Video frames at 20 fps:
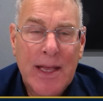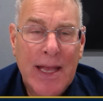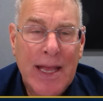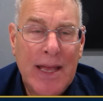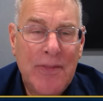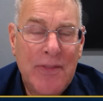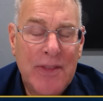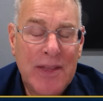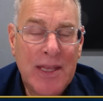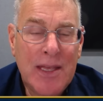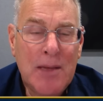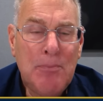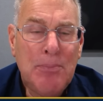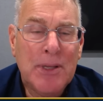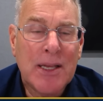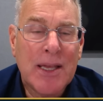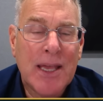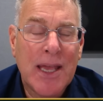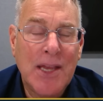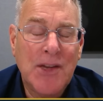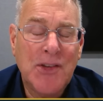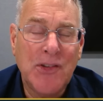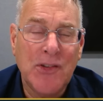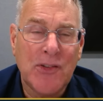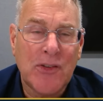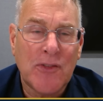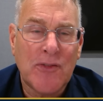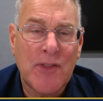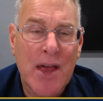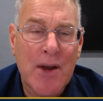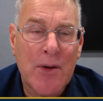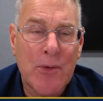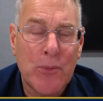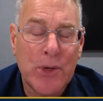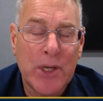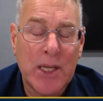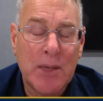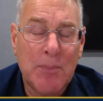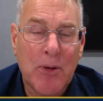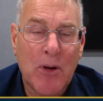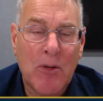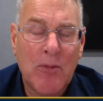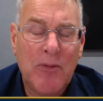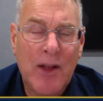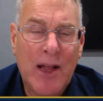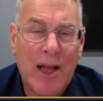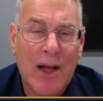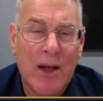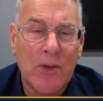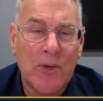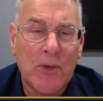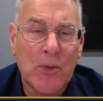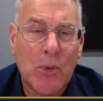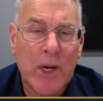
And the implications of that are really profound.